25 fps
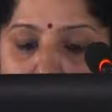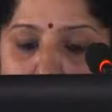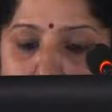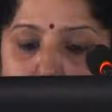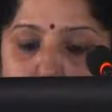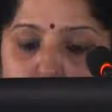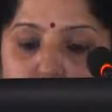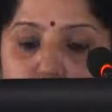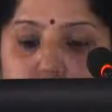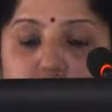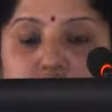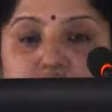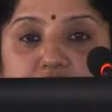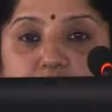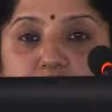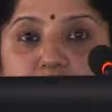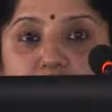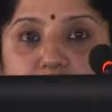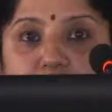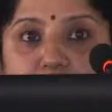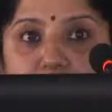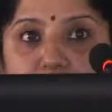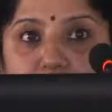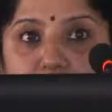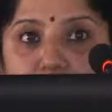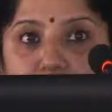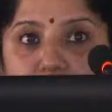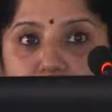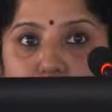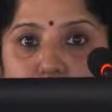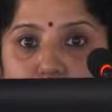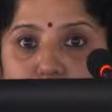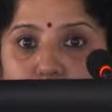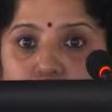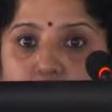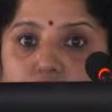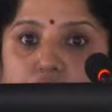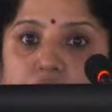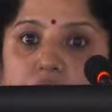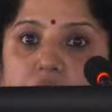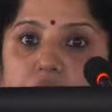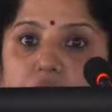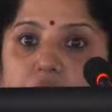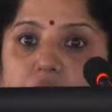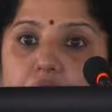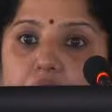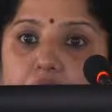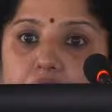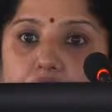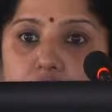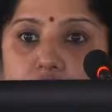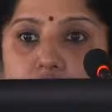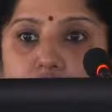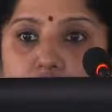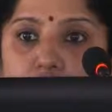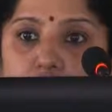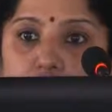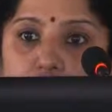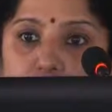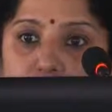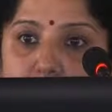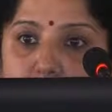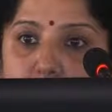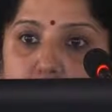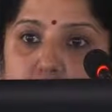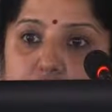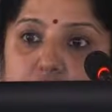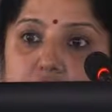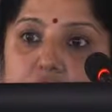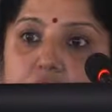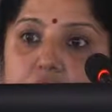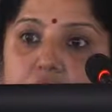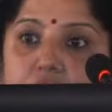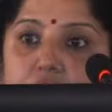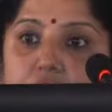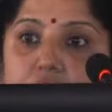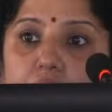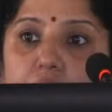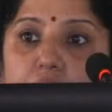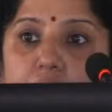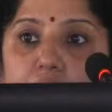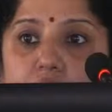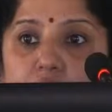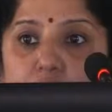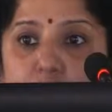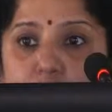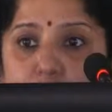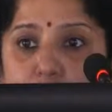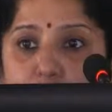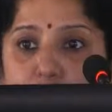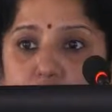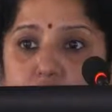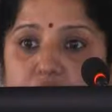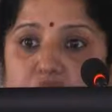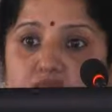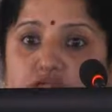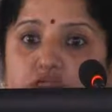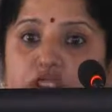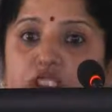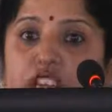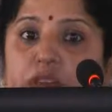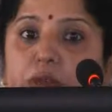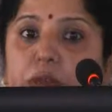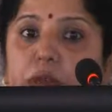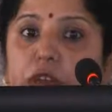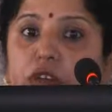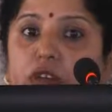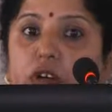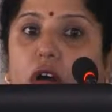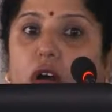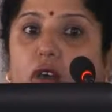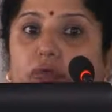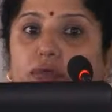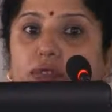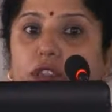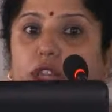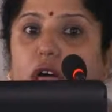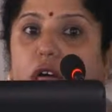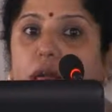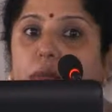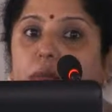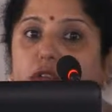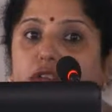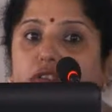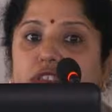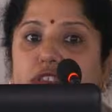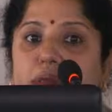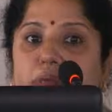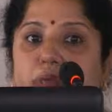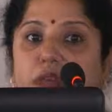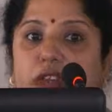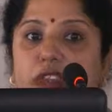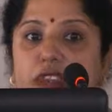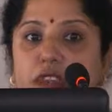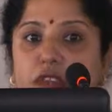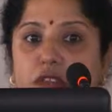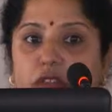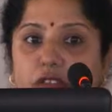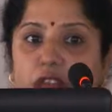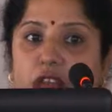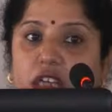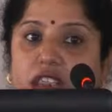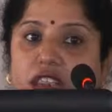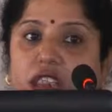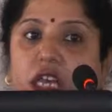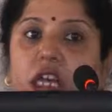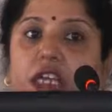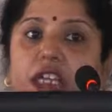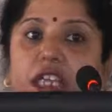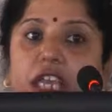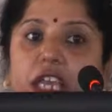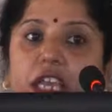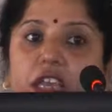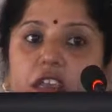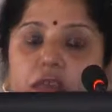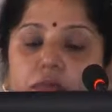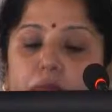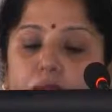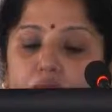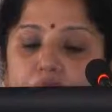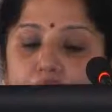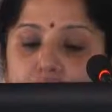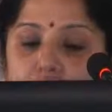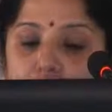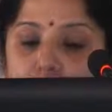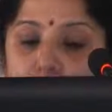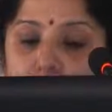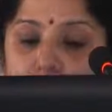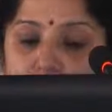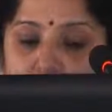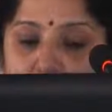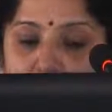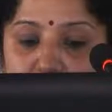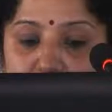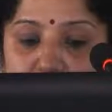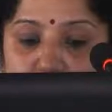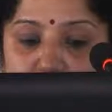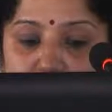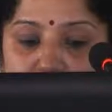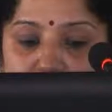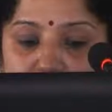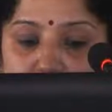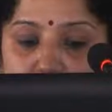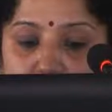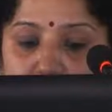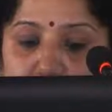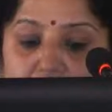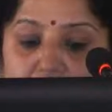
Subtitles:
Immunosuppressant drugs, like maybe any previous treatment of the immunosuppressant drugs are taken by the patients,